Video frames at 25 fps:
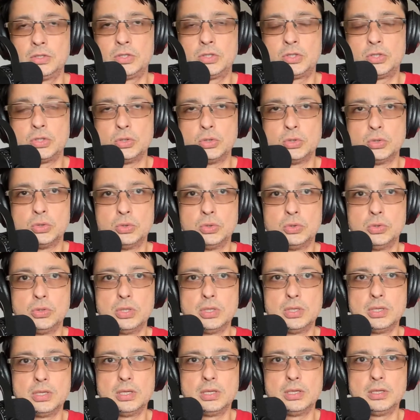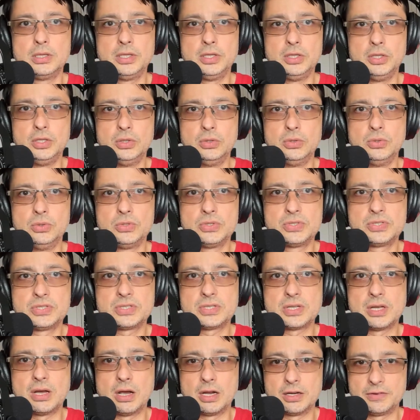to use
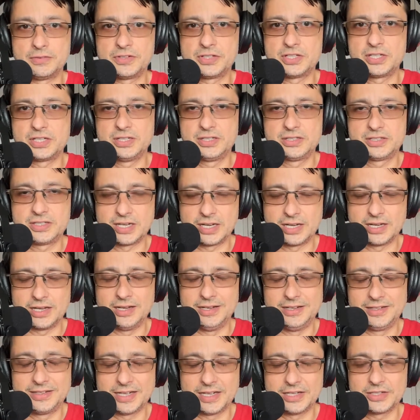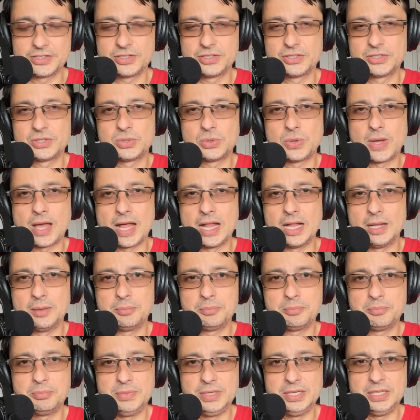artificial intelligence to
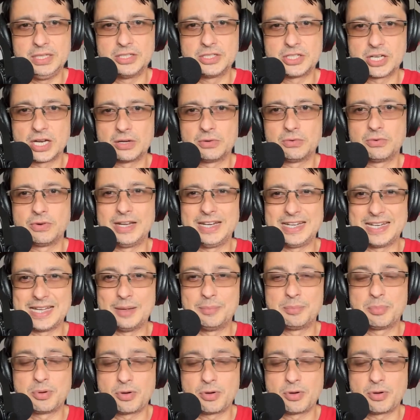help me generate a